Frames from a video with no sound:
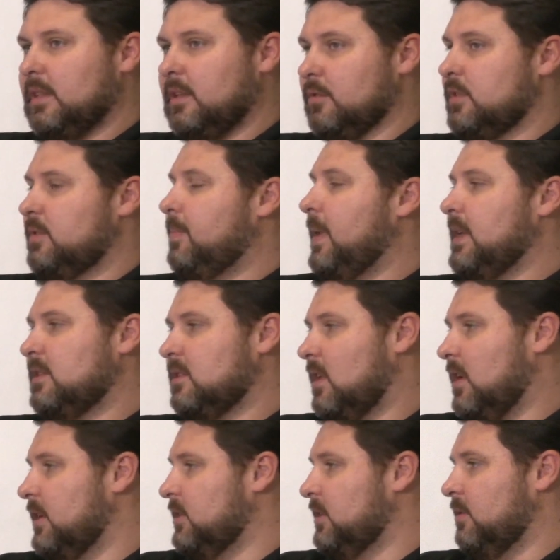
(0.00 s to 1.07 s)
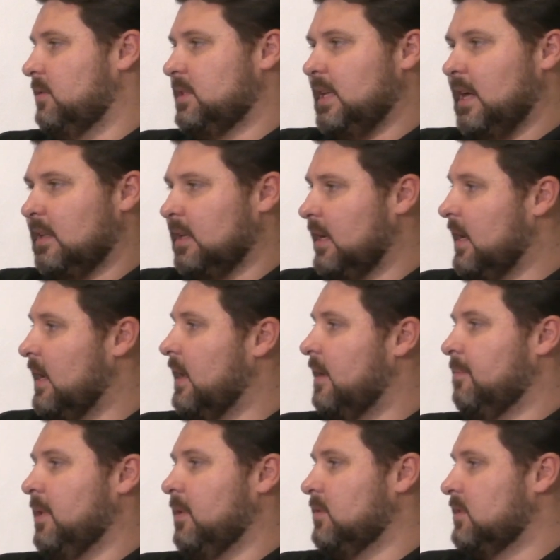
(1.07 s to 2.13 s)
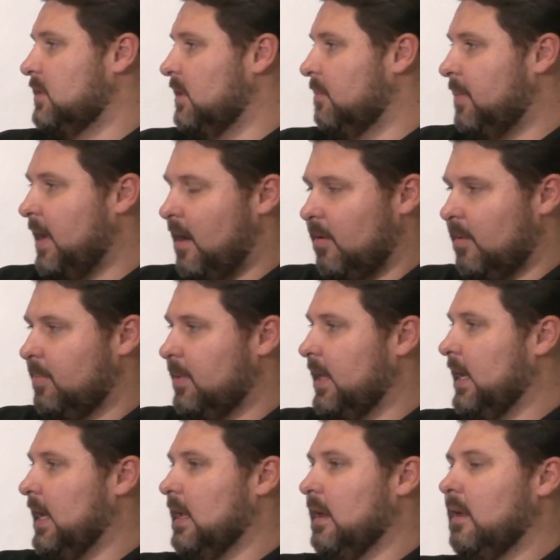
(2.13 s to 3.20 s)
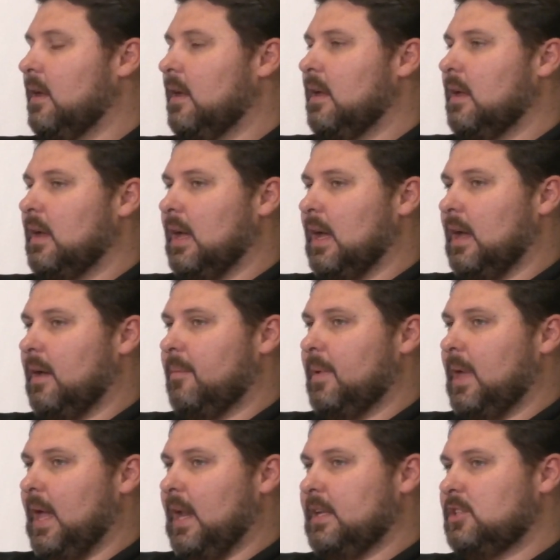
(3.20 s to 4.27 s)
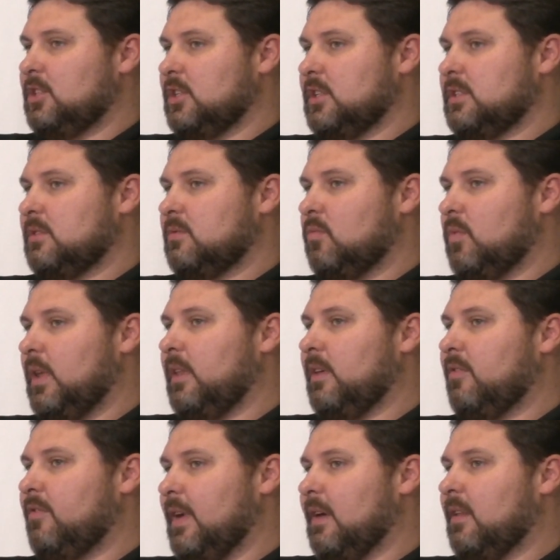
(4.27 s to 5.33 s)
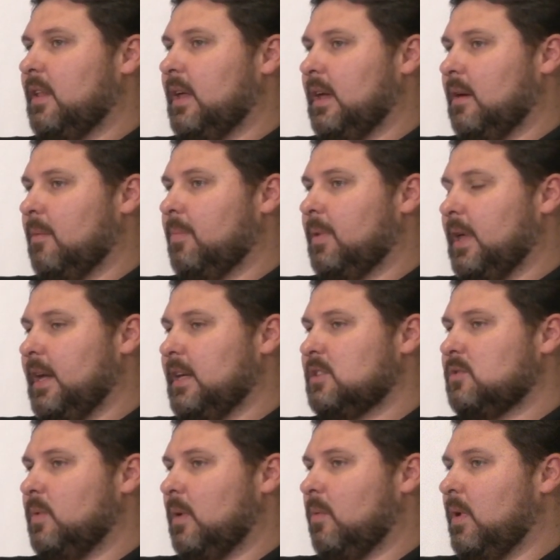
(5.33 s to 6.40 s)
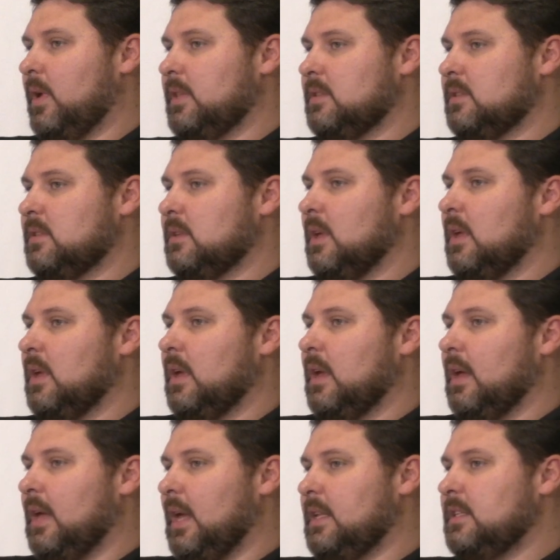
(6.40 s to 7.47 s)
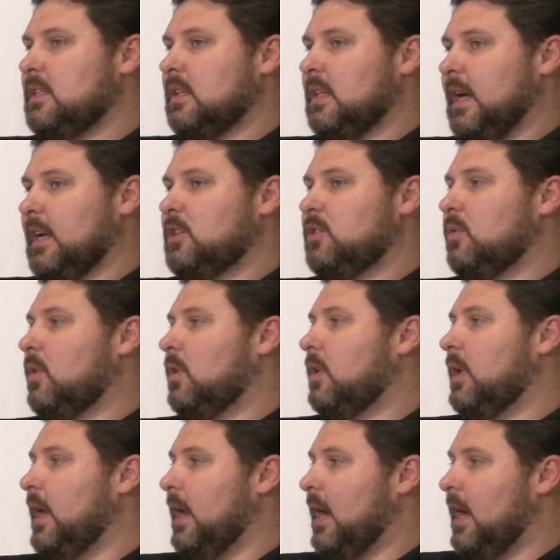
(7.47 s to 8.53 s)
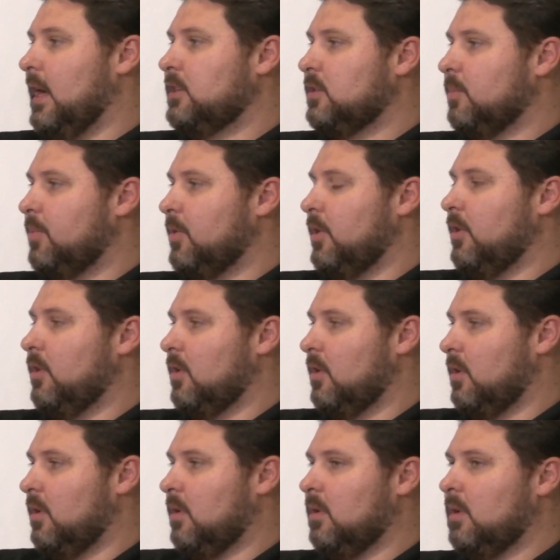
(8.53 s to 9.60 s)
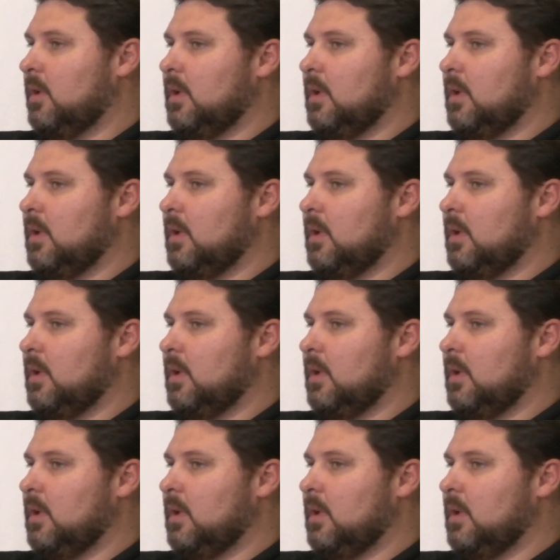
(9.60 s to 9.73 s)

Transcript: space launch, there was telecom, there was the power plant. And it just really felt like a place where one's intellectual and entrepreneurial